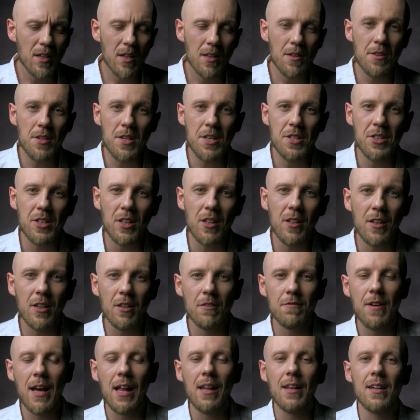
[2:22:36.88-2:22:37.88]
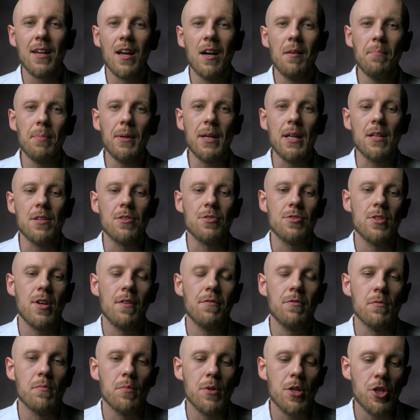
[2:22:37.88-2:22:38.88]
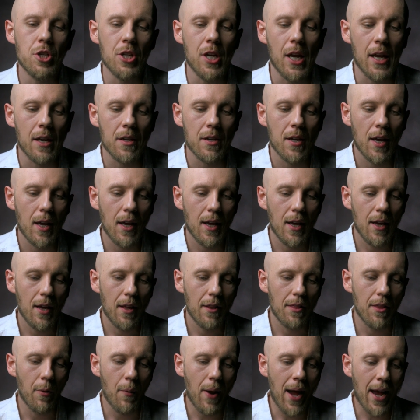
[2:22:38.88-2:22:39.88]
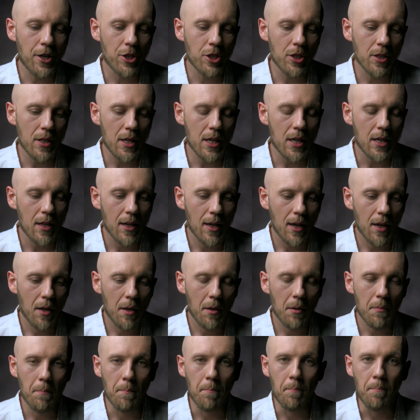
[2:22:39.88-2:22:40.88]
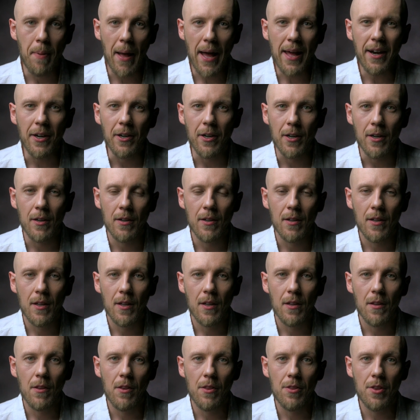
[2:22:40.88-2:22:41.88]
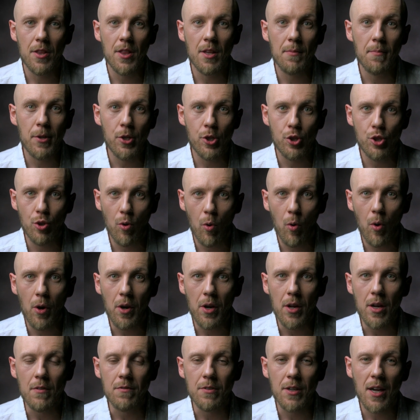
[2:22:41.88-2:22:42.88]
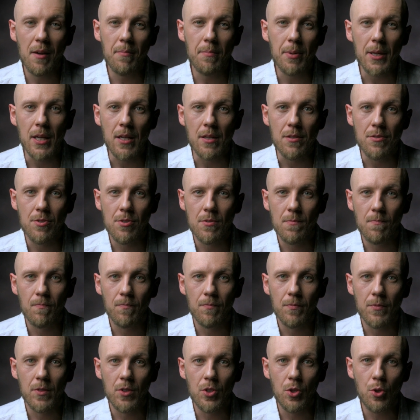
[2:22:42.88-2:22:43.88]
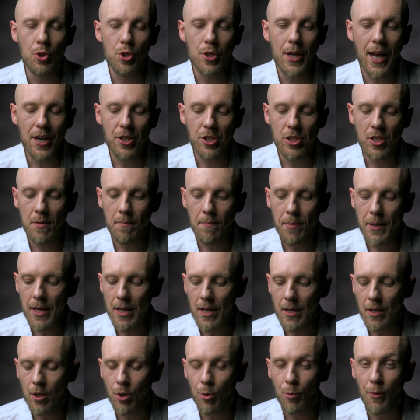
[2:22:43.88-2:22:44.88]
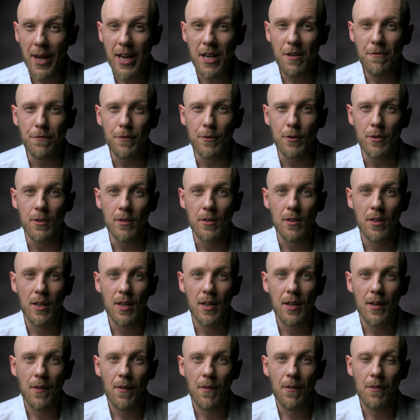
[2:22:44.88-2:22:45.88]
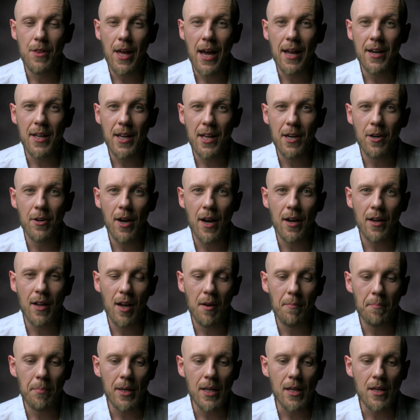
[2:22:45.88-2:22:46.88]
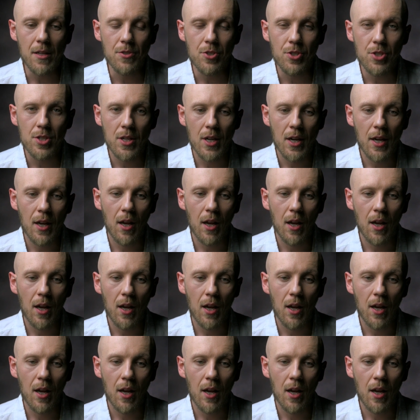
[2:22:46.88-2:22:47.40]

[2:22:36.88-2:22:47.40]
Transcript: these Silicon Valley companies, you have to appreciate, they're actually better than the majority of companies. You should actually be grateful that internet companies